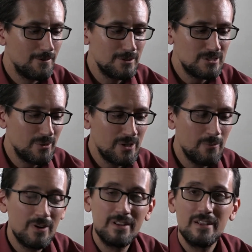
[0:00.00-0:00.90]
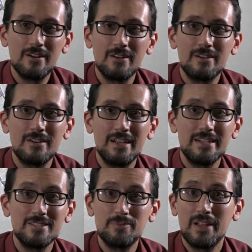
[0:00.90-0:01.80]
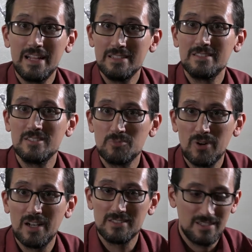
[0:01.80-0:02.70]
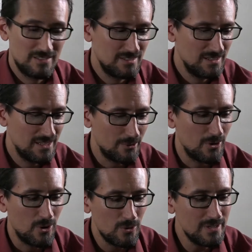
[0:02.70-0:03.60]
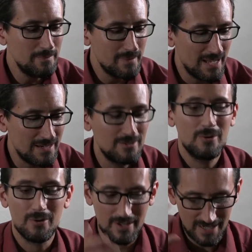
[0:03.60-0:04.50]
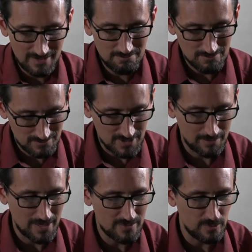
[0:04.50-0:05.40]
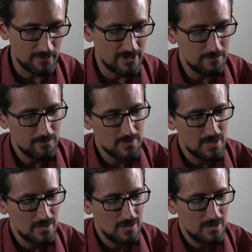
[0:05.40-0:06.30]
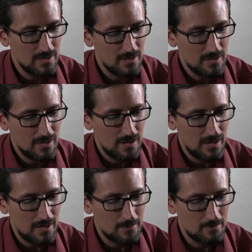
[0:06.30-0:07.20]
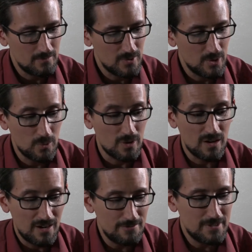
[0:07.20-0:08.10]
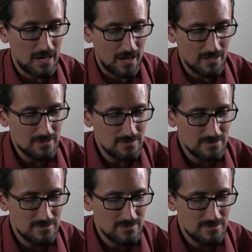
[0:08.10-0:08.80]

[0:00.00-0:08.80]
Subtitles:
Verse 21 here explains this process. They were holy men, or again, sometimes women, who were of God,